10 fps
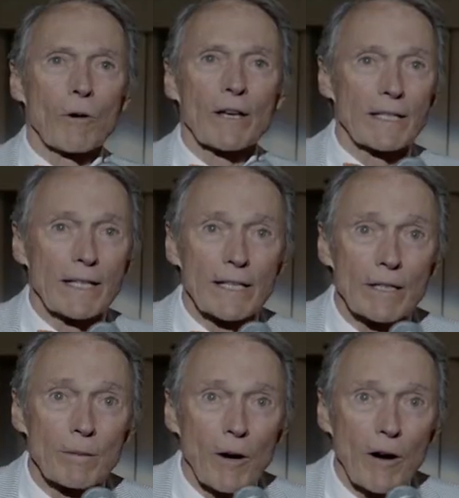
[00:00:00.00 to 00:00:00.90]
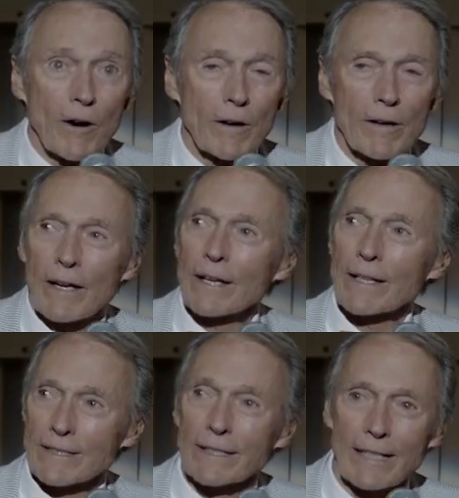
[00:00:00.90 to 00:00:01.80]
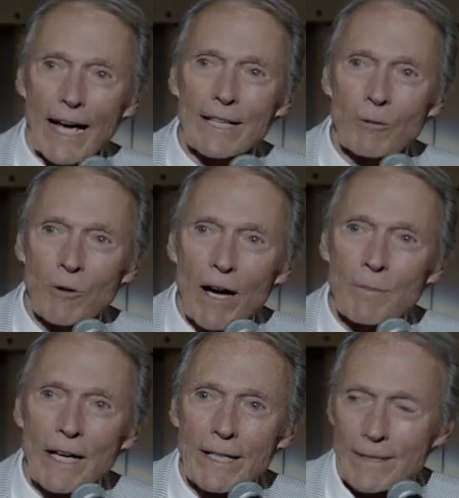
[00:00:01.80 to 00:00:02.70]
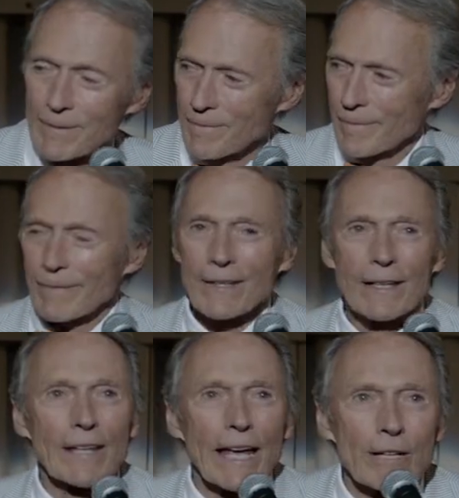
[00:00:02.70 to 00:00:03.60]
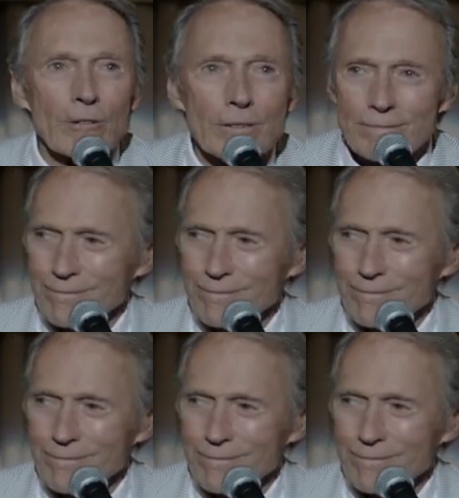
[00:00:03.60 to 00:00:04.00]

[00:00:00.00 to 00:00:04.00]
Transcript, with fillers: he wanted to get to the bar, and that's exactly where I'm headed. Thank you.